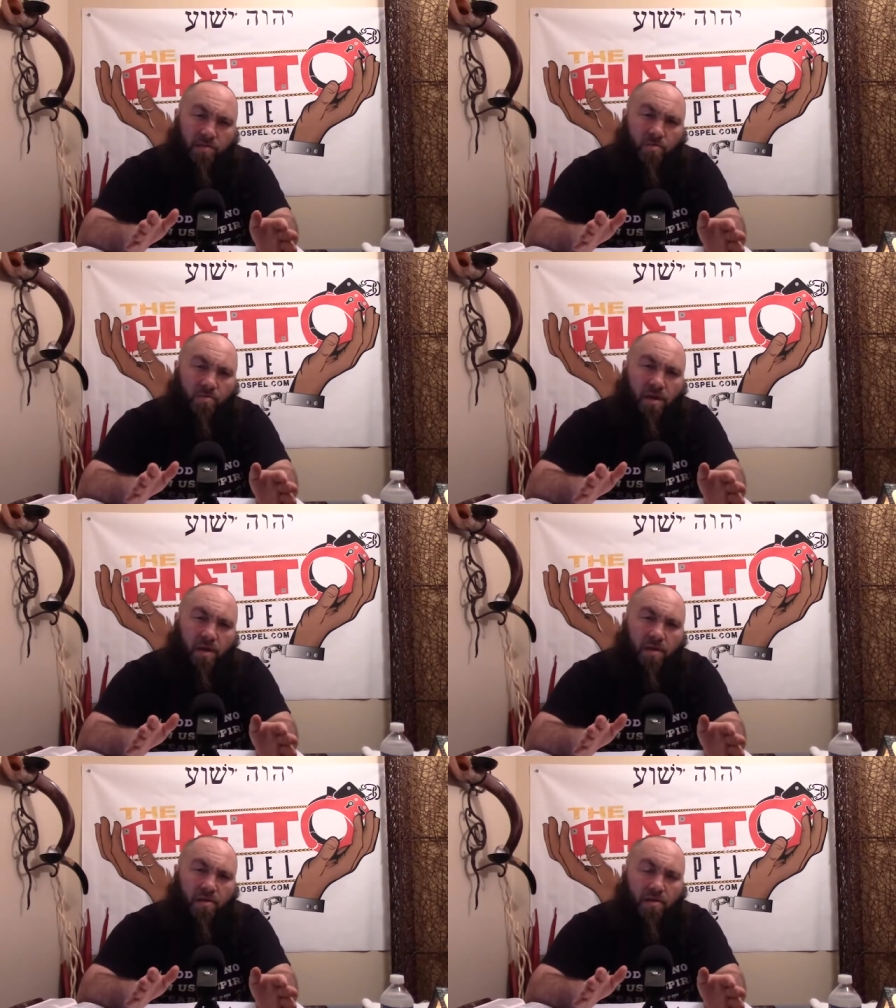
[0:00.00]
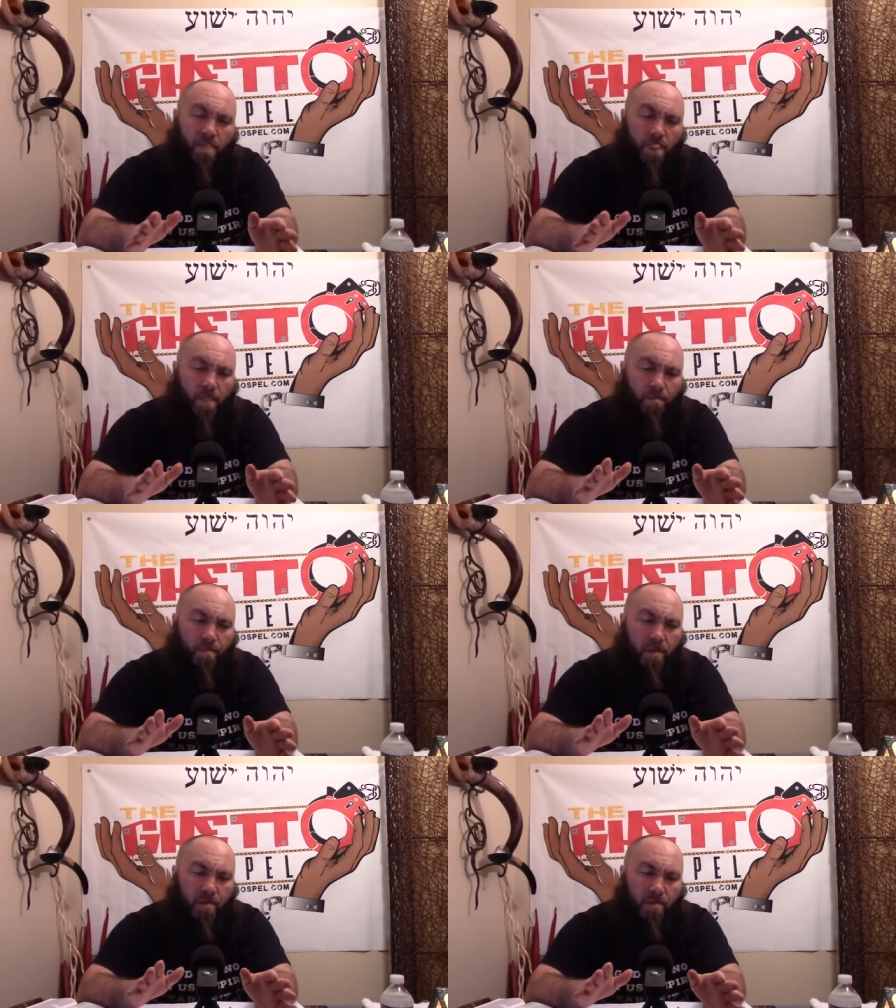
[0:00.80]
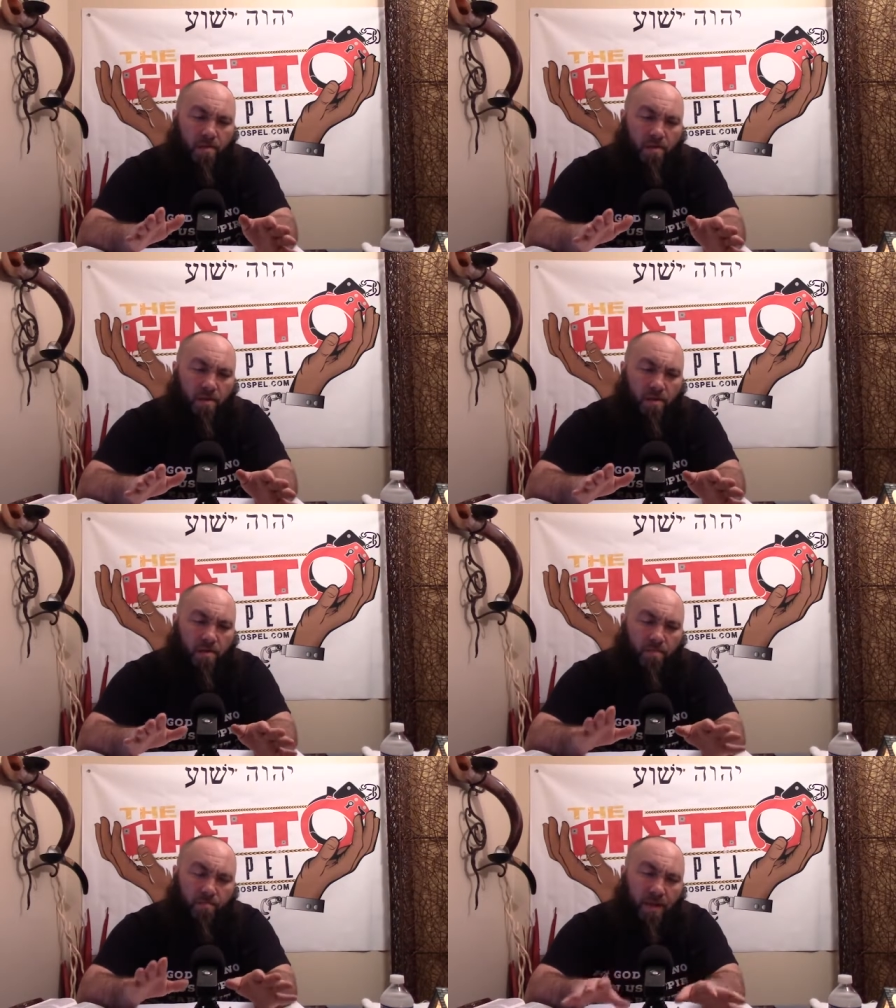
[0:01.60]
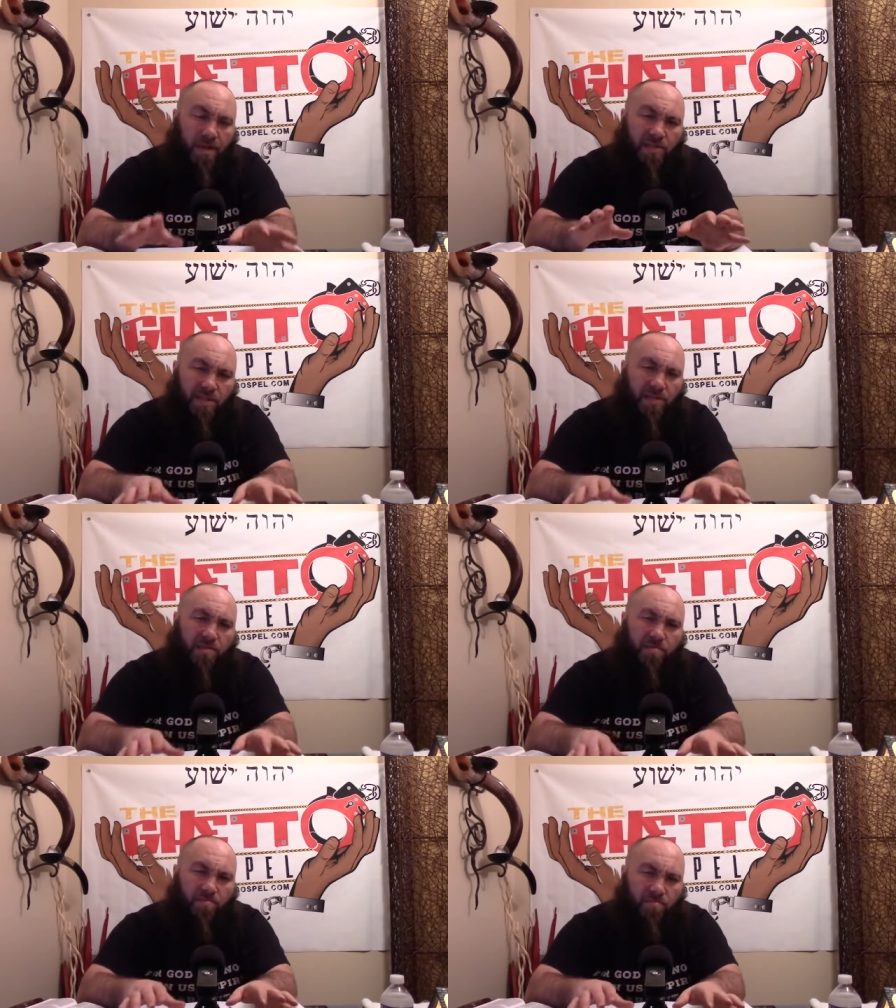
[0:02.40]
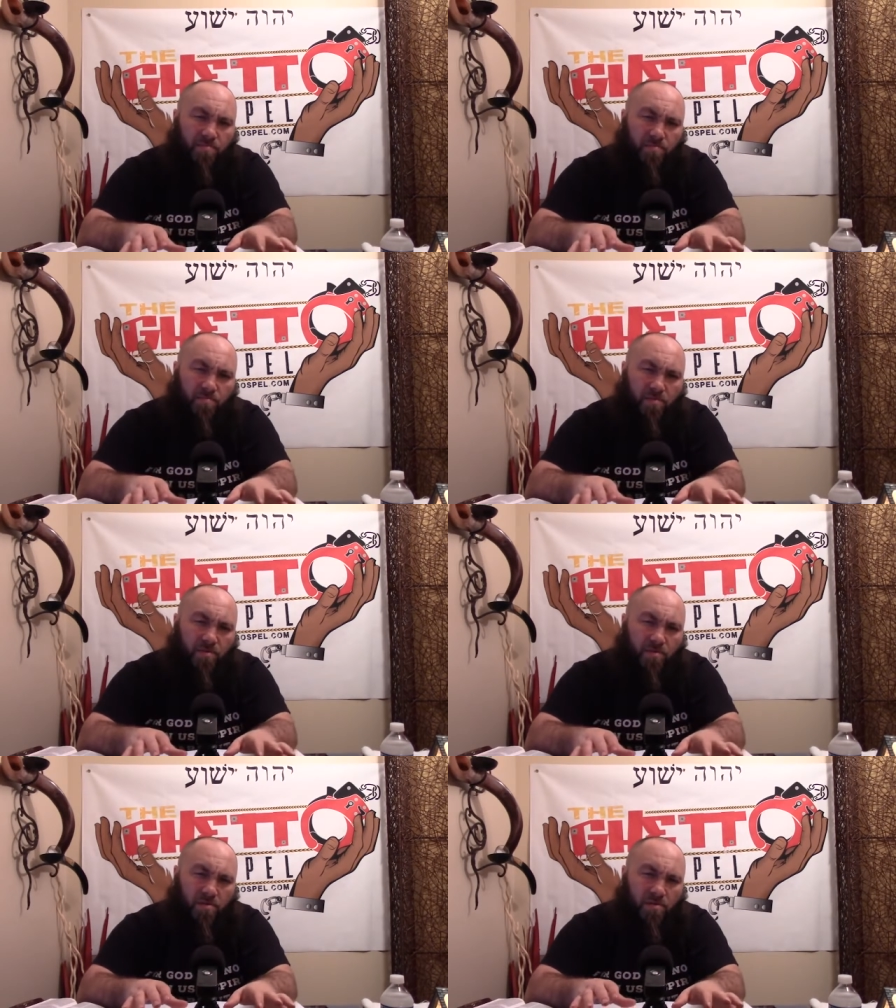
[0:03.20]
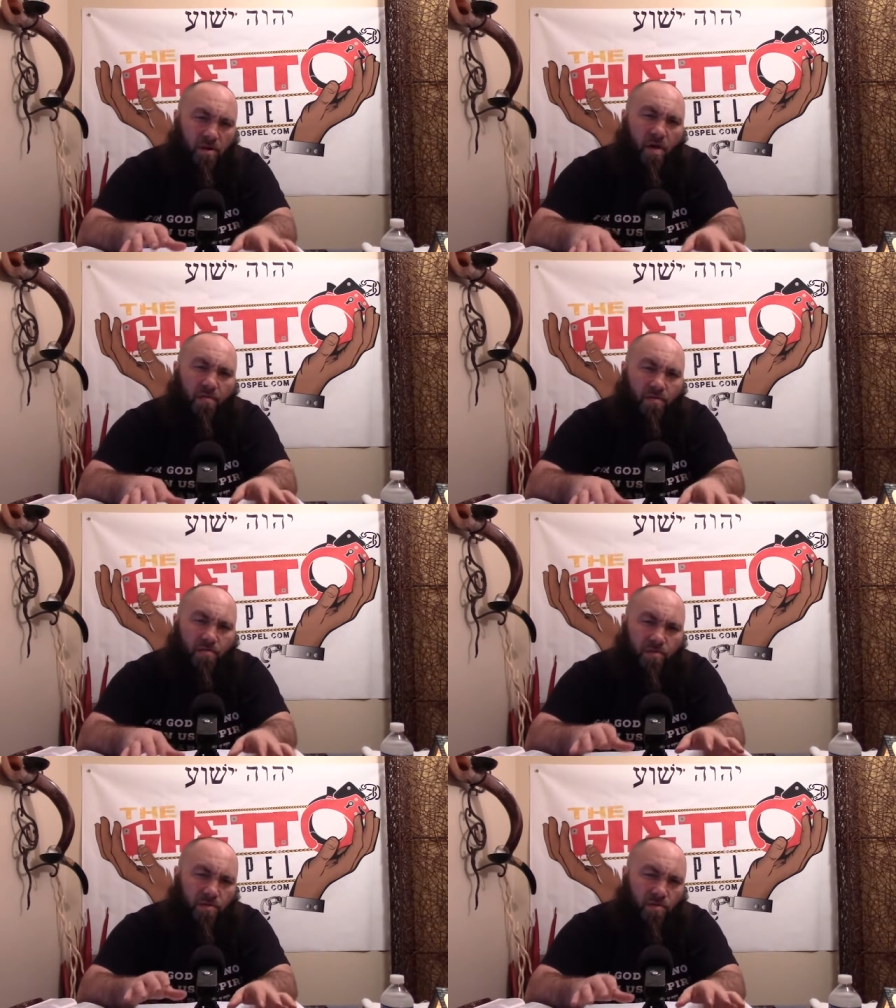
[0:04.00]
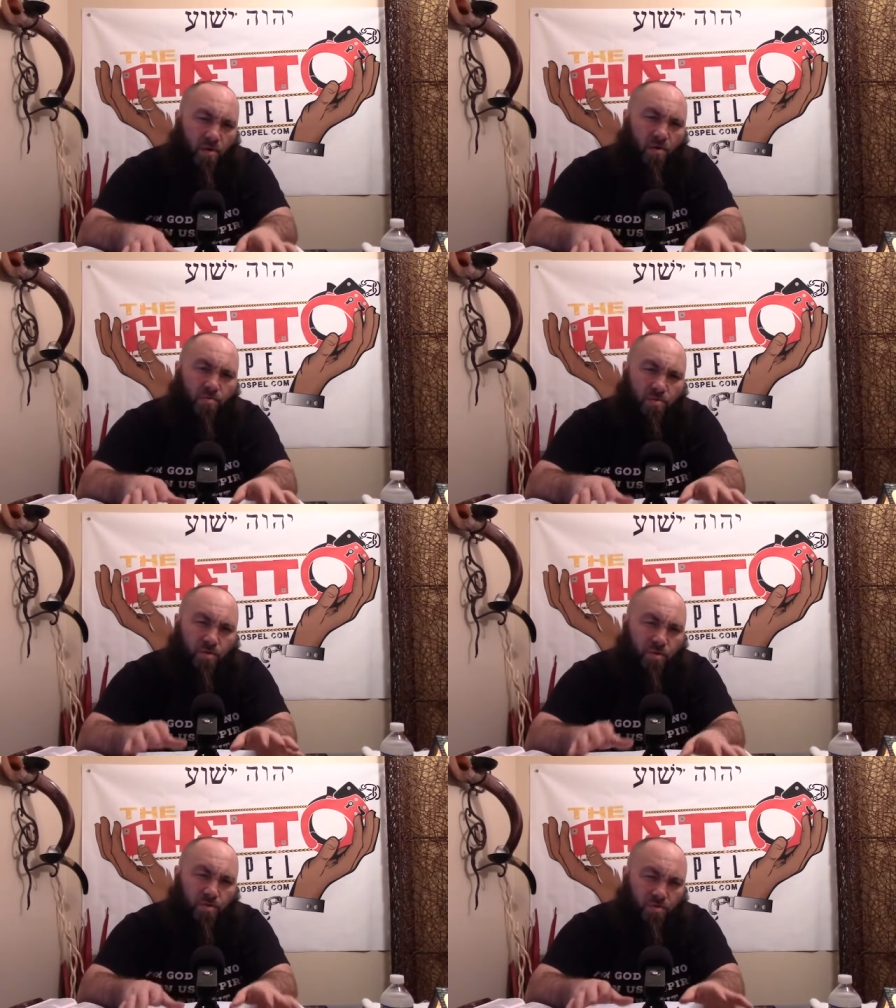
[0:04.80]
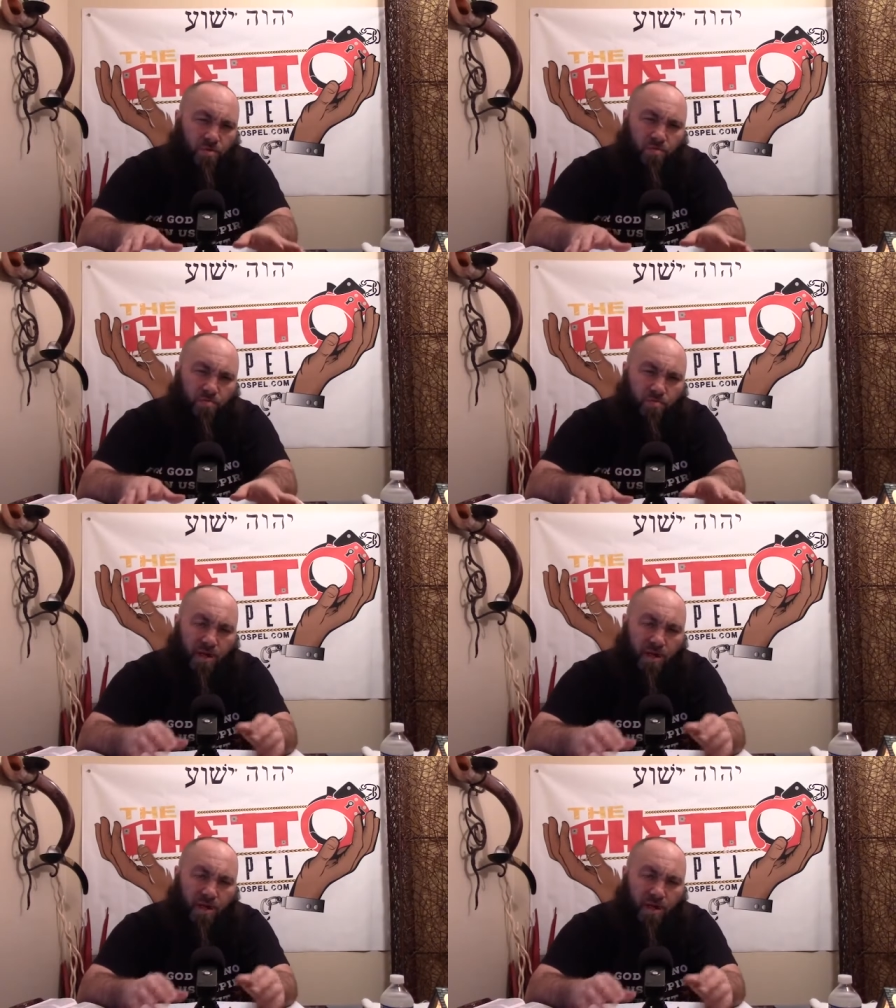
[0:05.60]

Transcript: okay? The, the B system governs and owns YouTube.